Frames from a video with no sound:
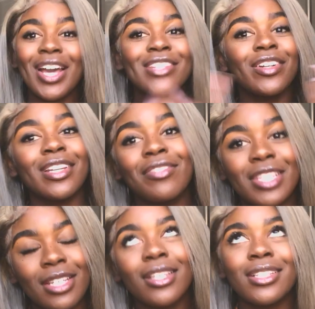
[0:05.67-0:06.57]
You guys already have
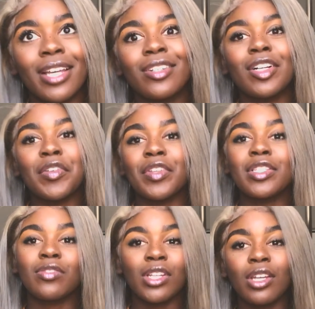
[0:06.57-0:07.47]
seen the title of
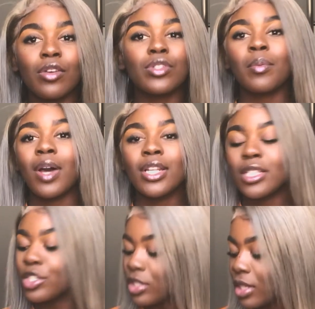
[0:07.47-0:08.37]
this video, so I'm
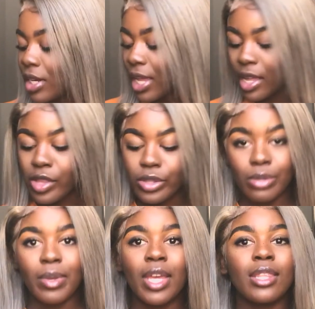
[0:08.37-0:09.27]
honestly just gonna get
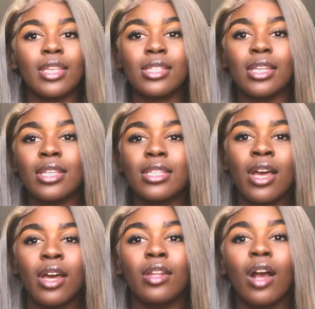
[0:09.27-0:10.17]
into it. This is
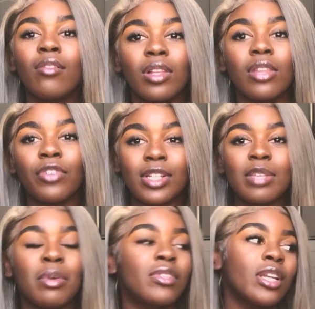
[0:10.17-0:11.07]
not really the
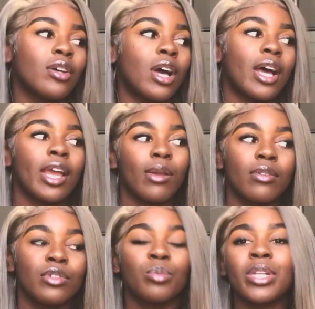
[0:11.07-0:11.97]
first time I've done a hair
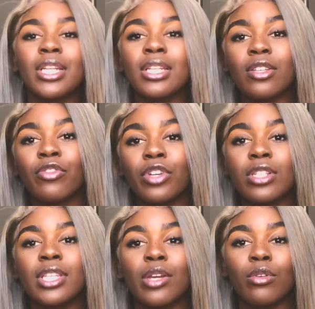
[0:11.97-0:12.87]
review, but it is a
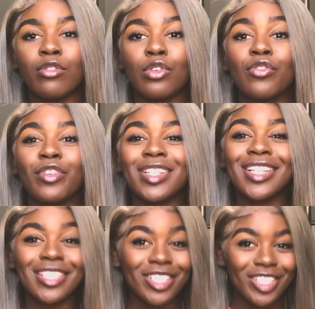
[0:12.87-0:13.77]
first hair review for
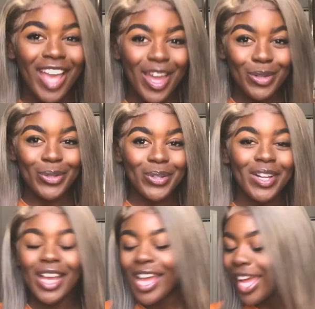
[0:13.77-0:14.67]
this channel.